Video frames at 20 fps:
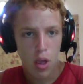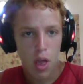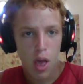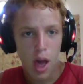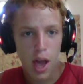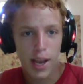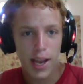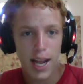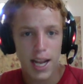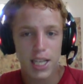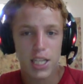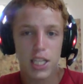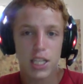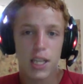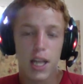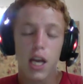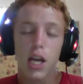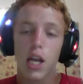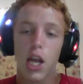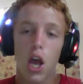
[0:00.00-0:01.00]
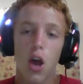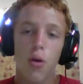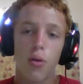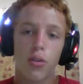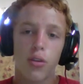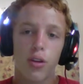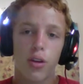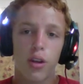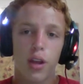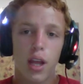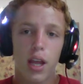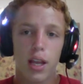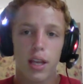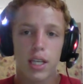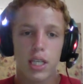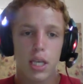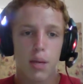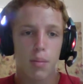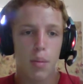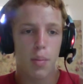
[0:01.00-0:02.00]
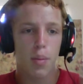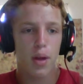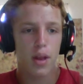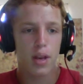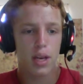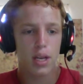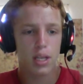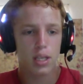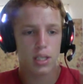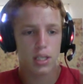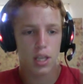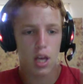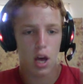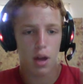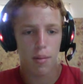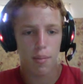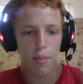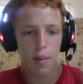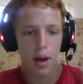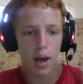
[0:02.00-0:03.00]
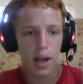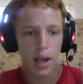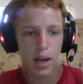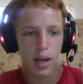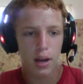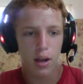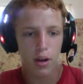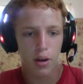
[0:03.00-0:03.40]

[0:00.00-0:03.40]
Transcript: against the GOAT in some opinions, not in mine.